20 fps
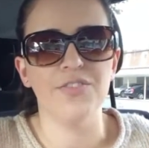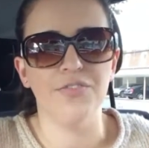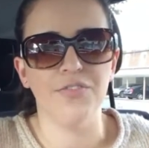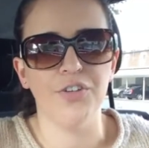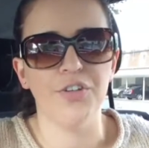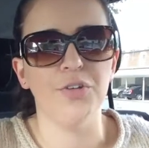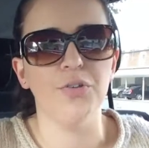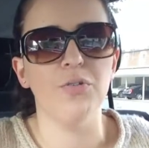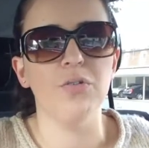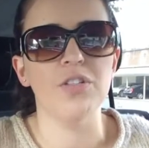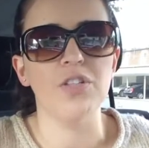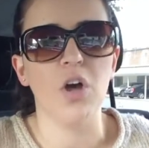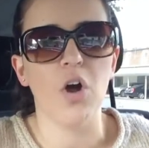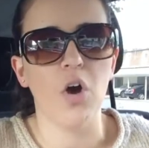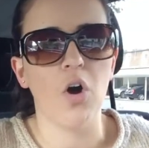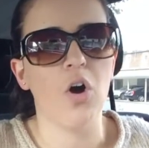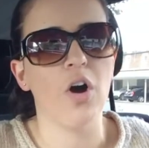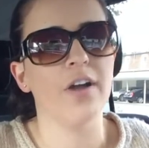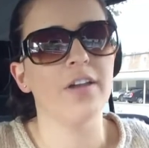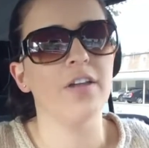views
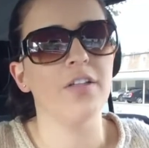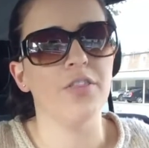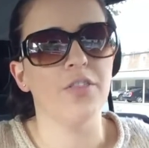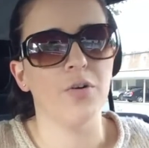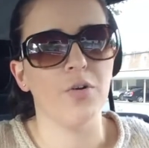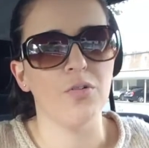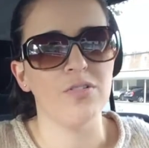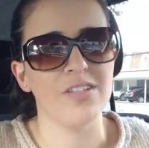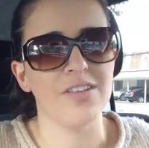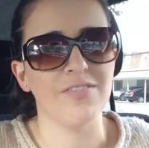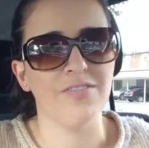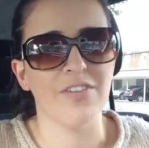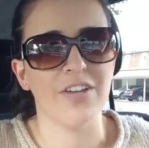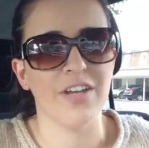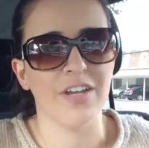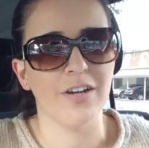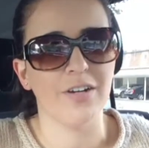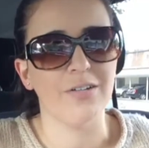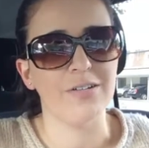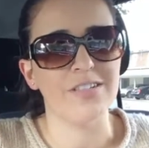on those
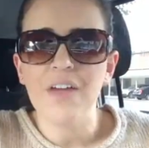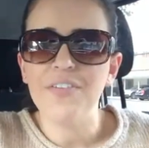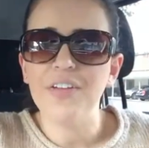videos.